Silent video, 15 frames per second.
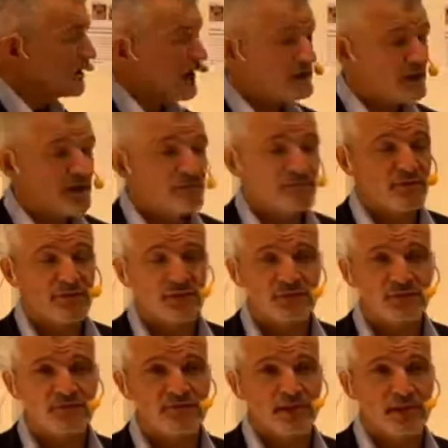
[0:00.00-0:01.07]
And
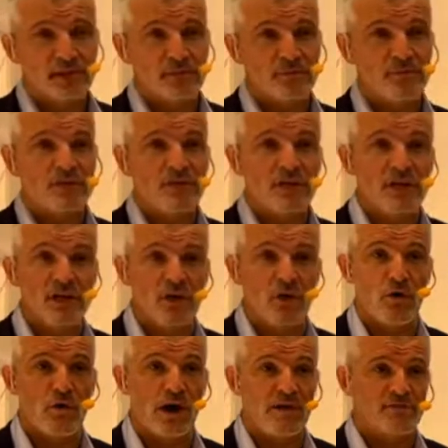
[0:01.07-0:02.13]
these variables can
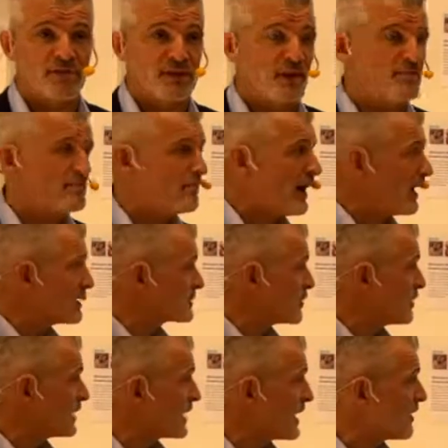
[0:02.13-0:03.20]
all have an impact
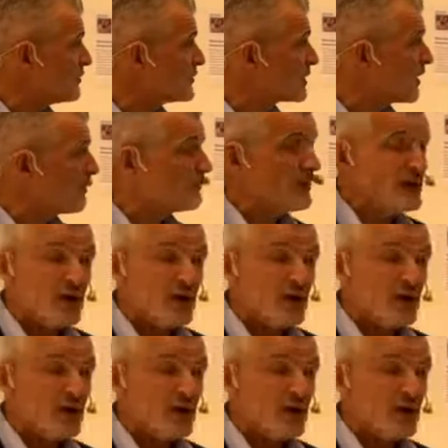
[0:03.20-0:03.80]
on the outcome,